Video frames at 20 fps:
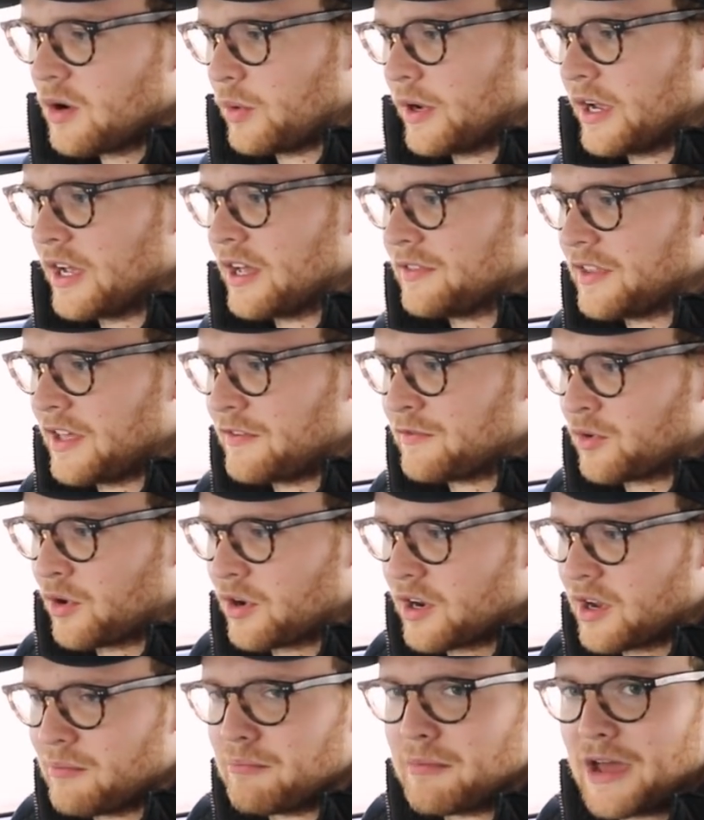where they've
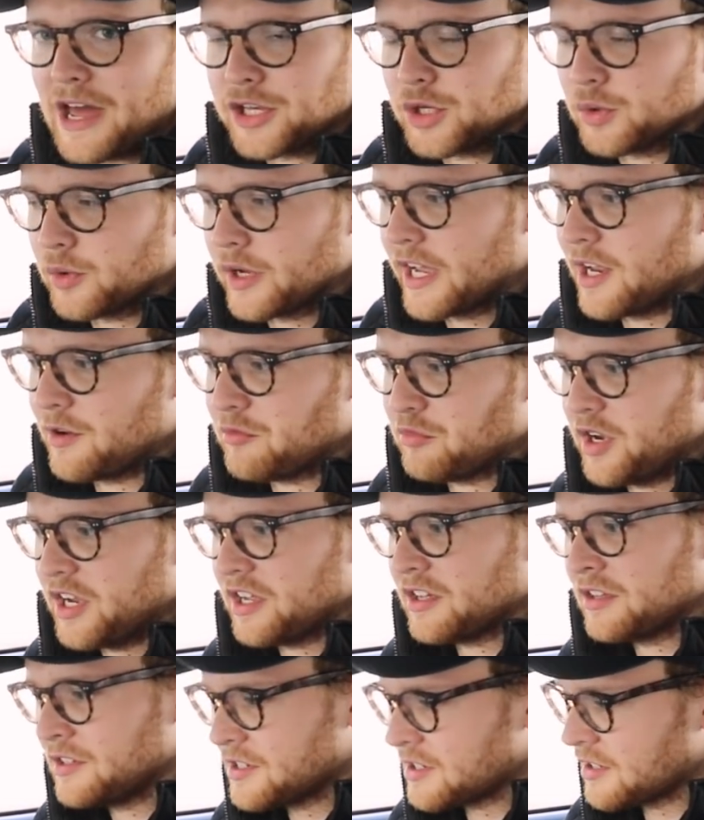got a manual
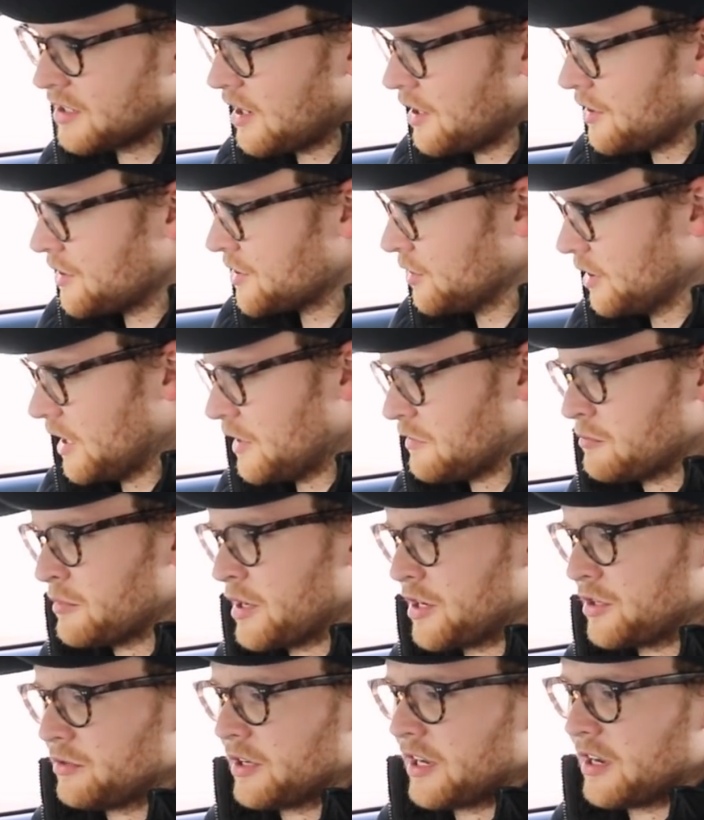handbrake. This car does not have a
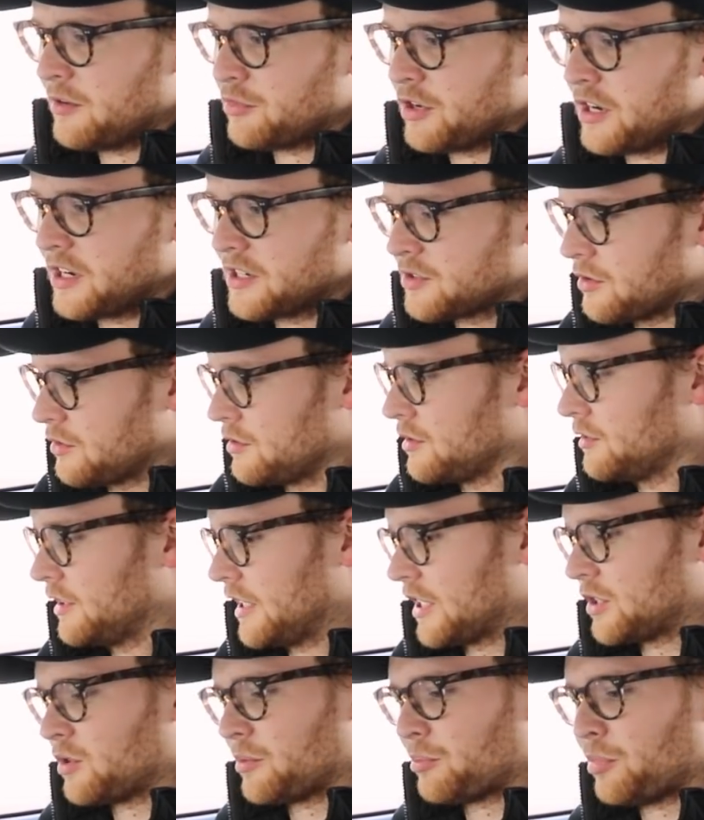manual handbrake, it's got an
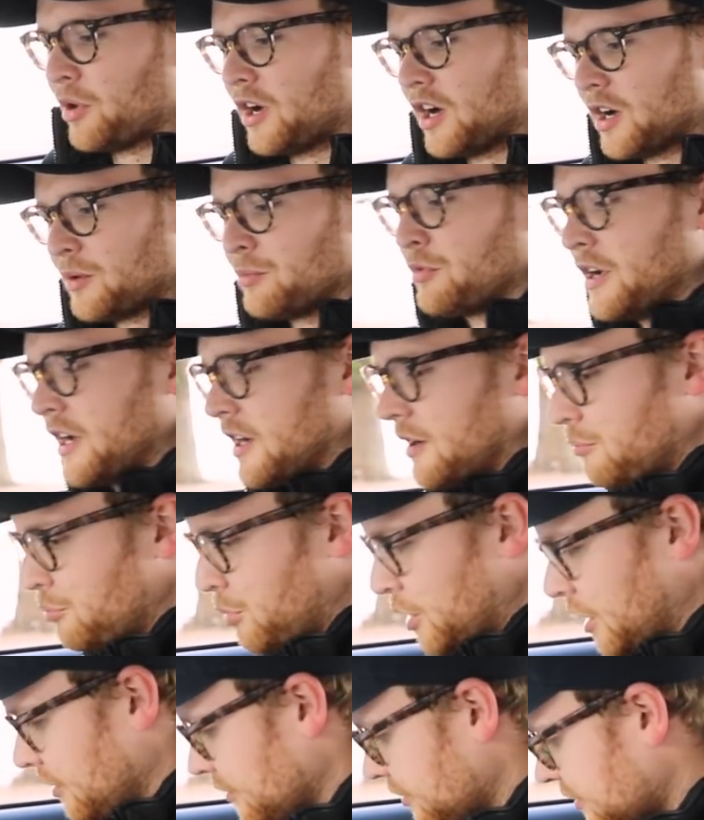electric park brake,
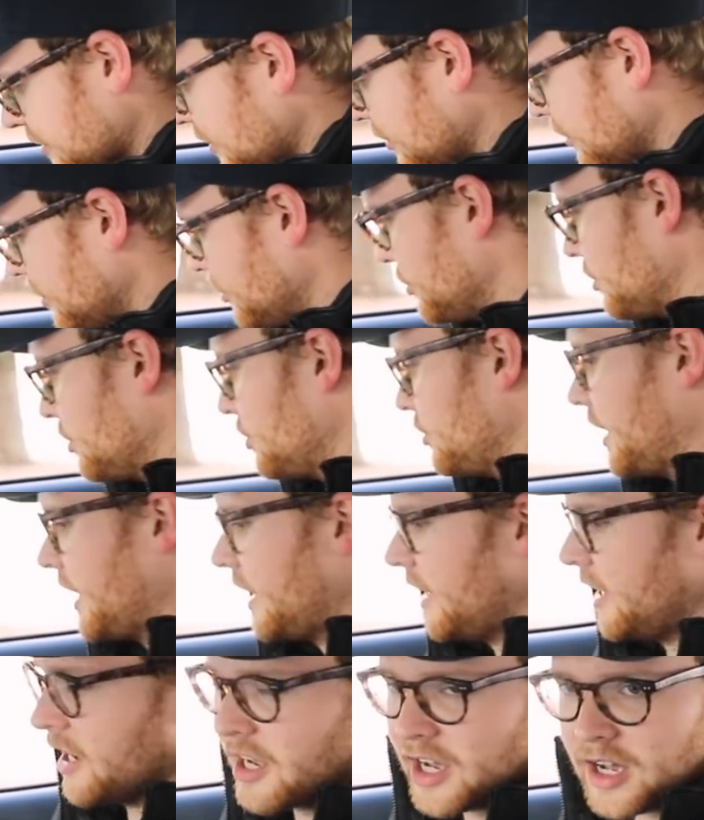but no
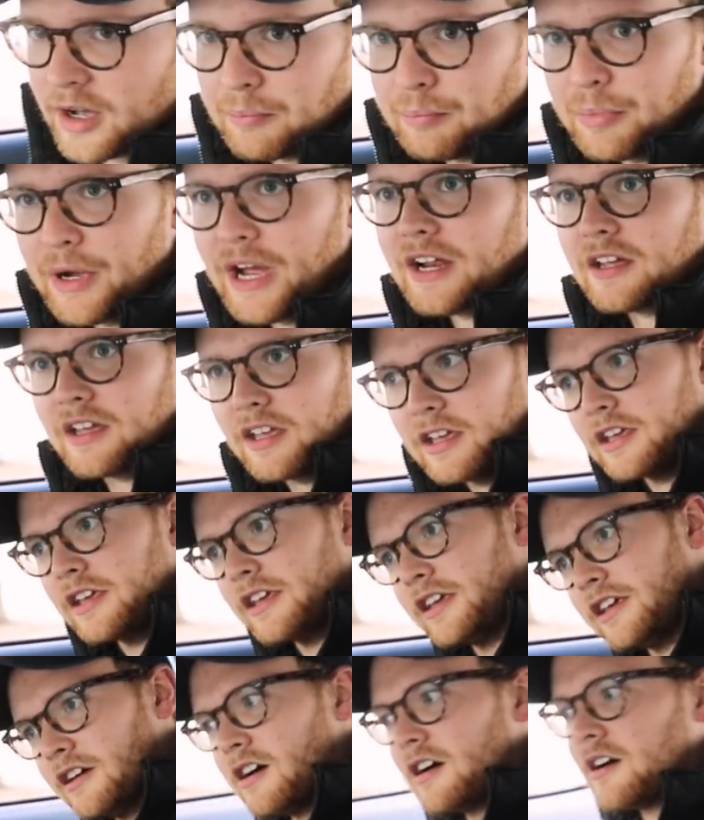air back
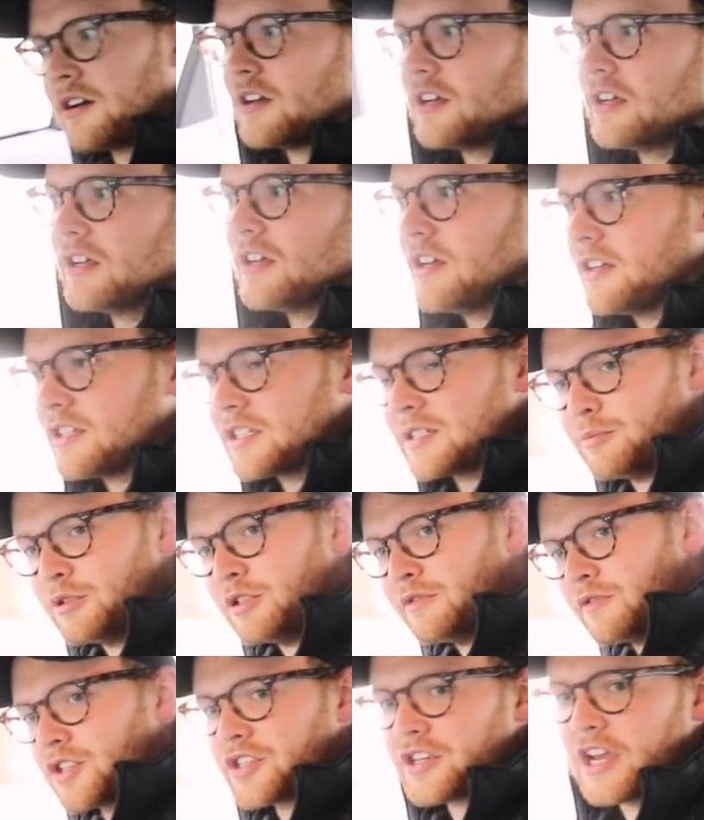here. It's a
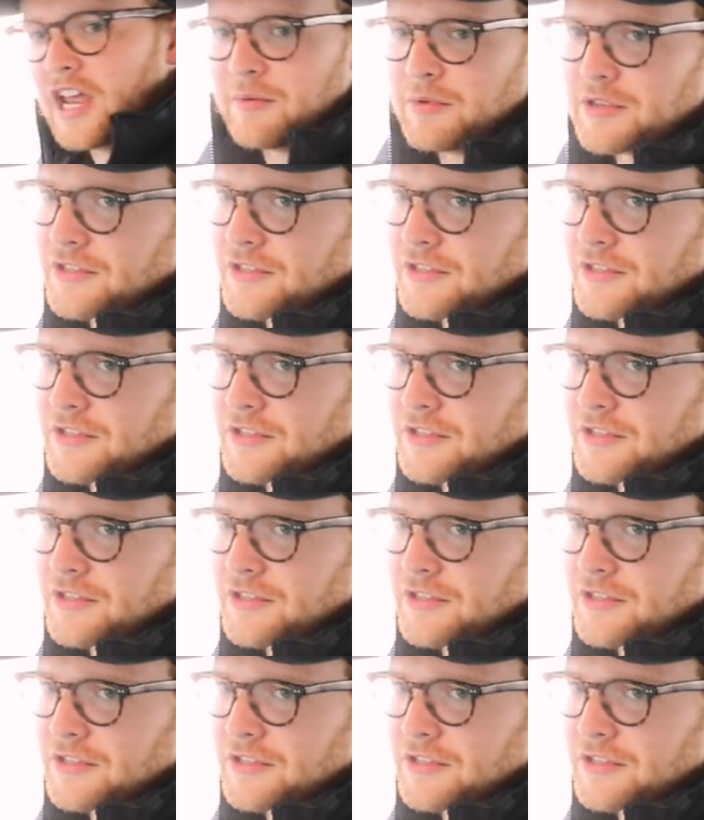bit of a shame,